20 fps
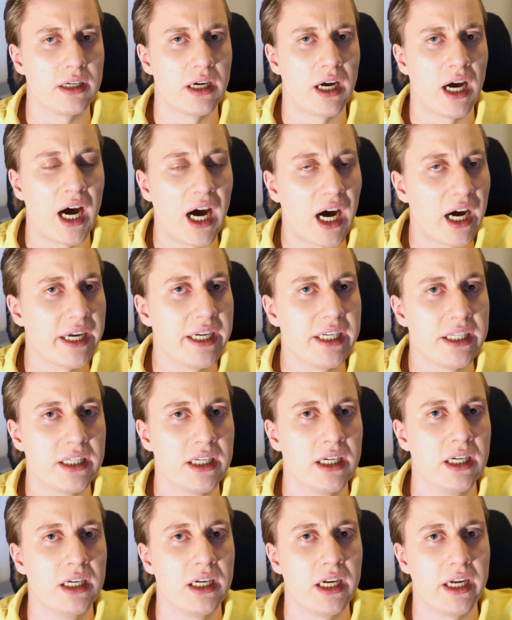
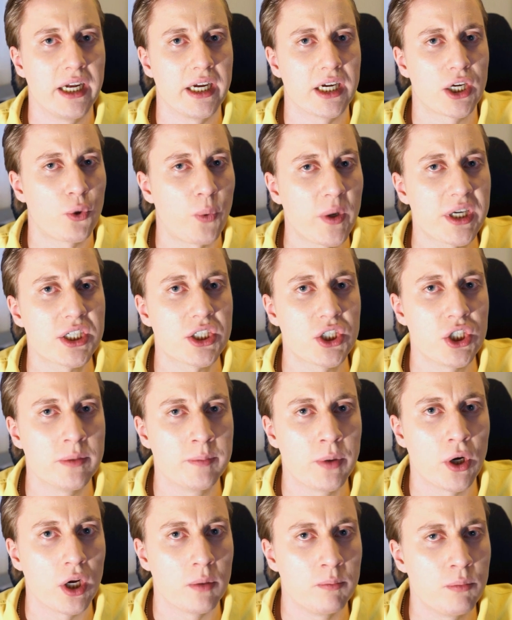hide
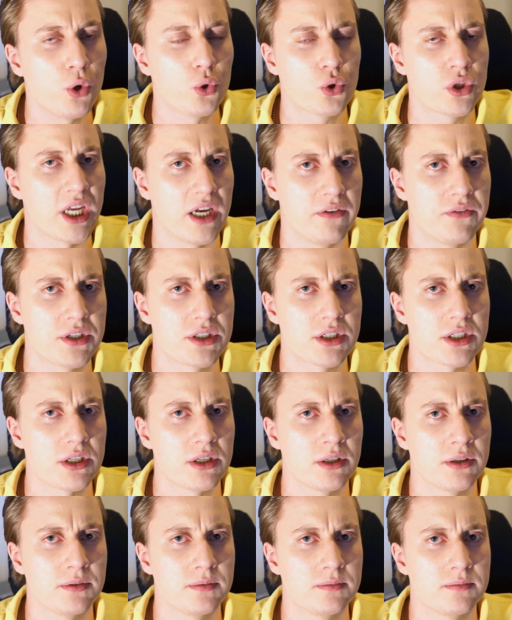questionable motives.
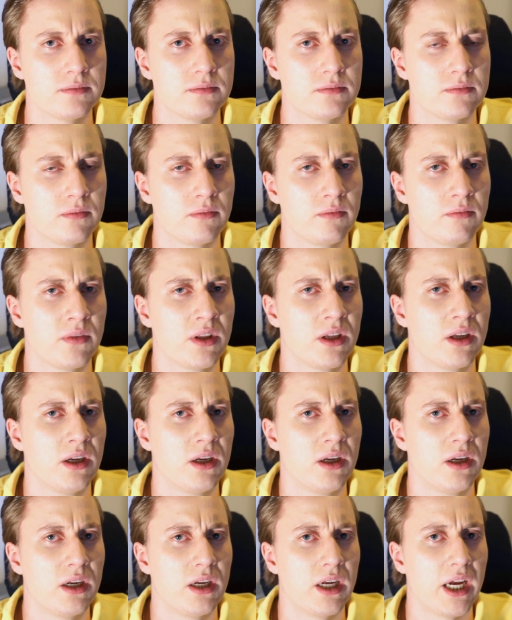
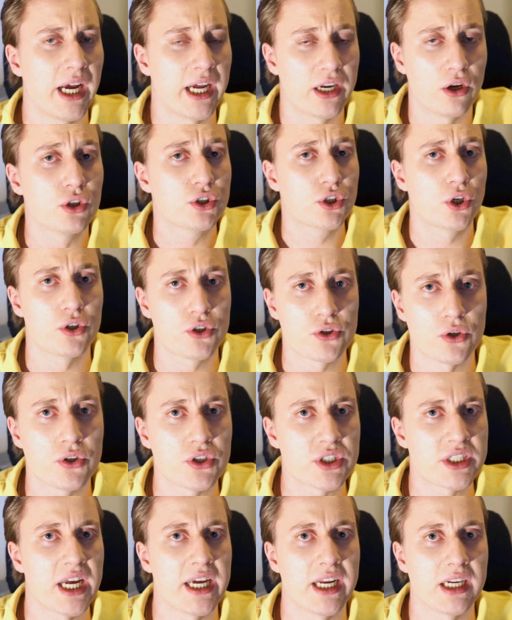And he also goes on
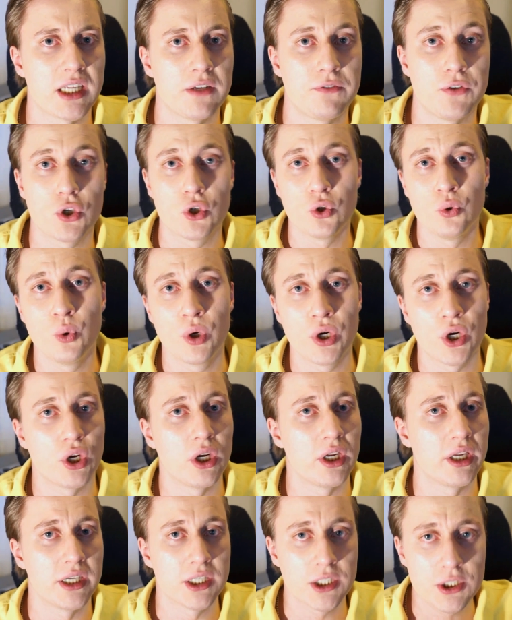to say that if you
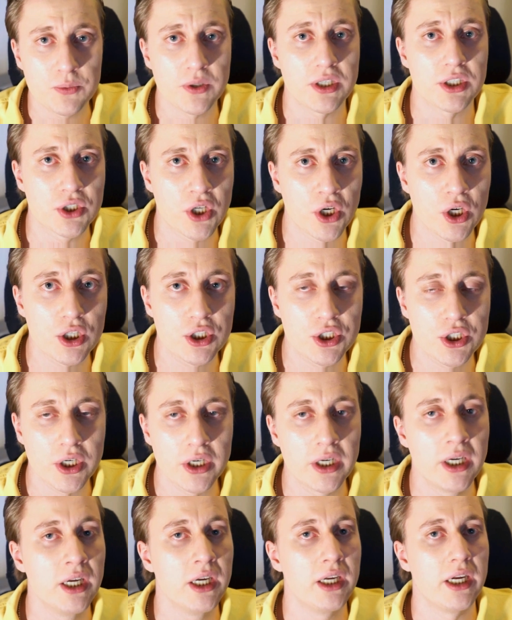Google Swedish
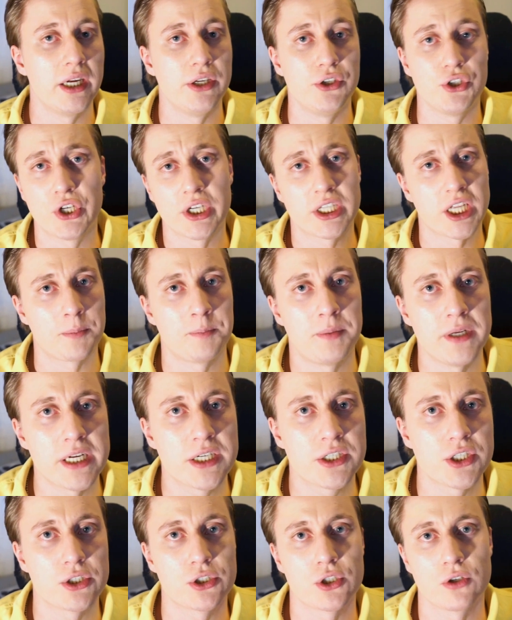culture, you get up
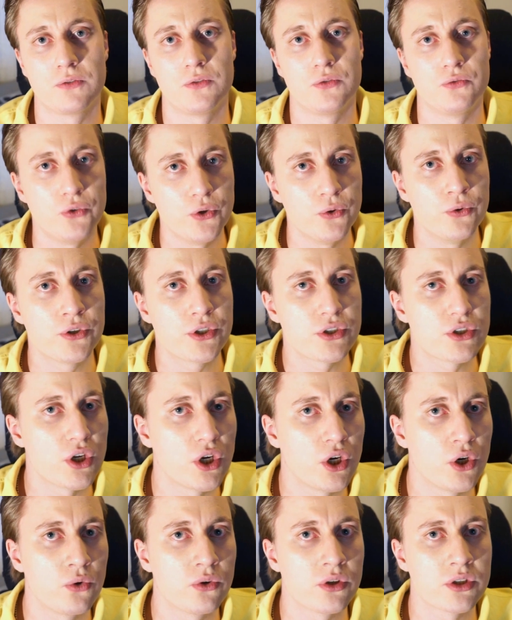pictures of
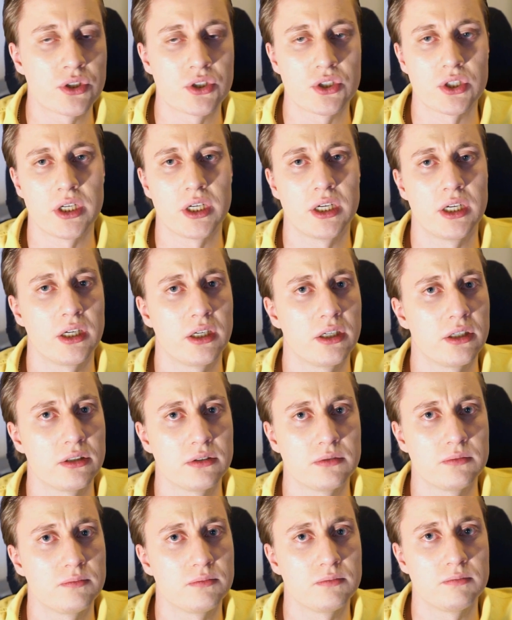runestones,
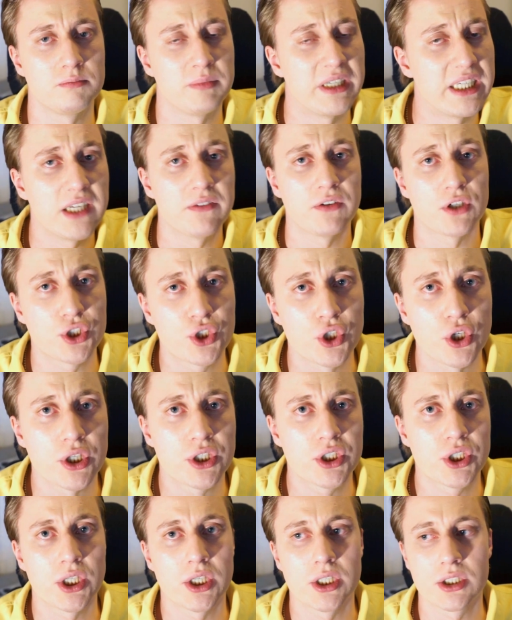medieval
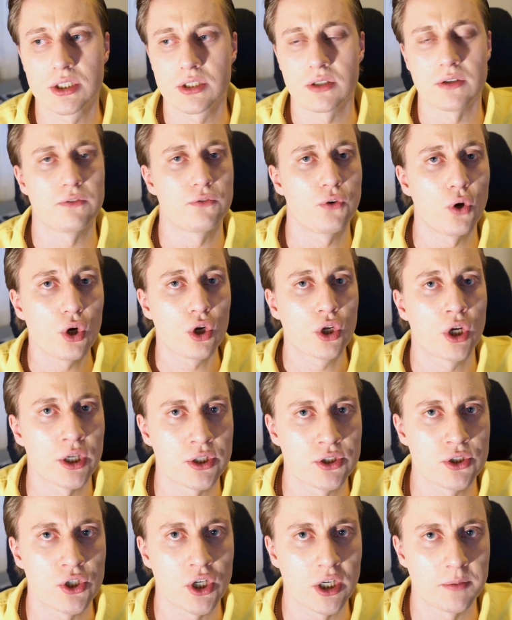churches, folk
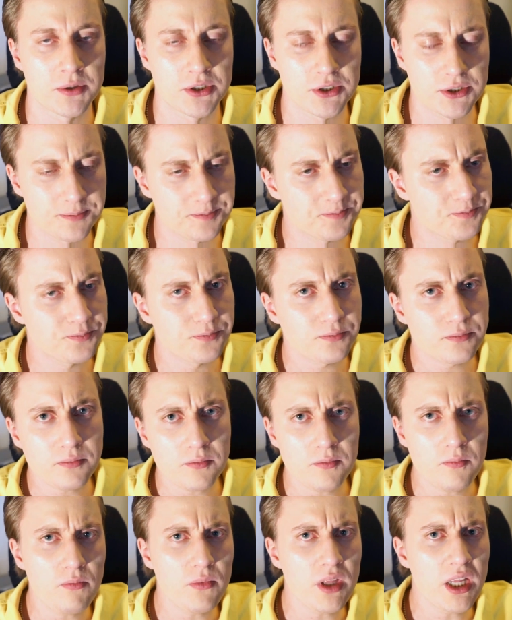costumes,
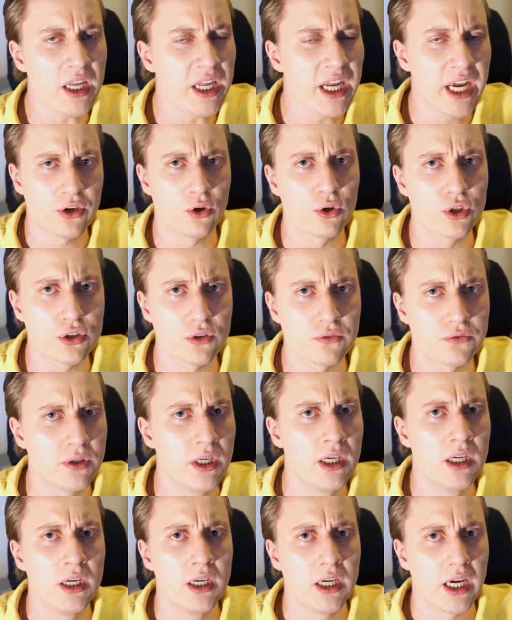and also
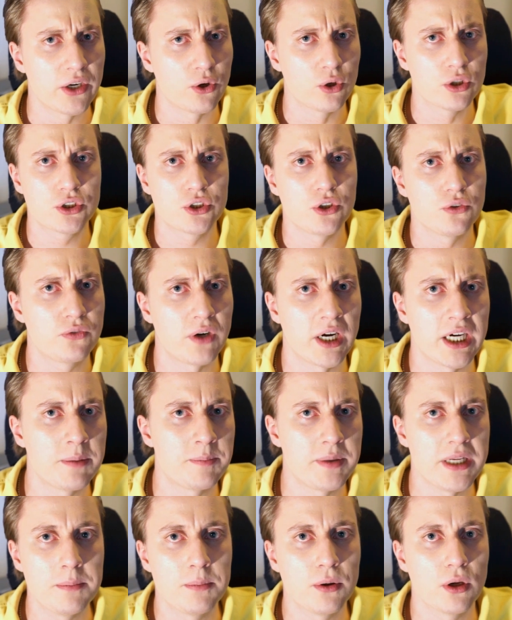you
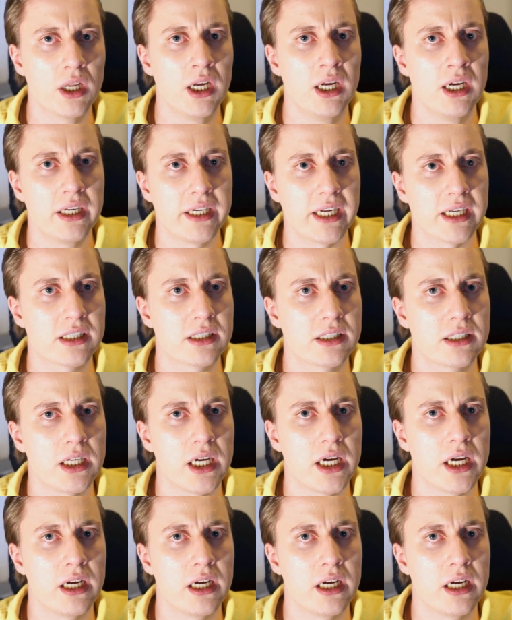find people that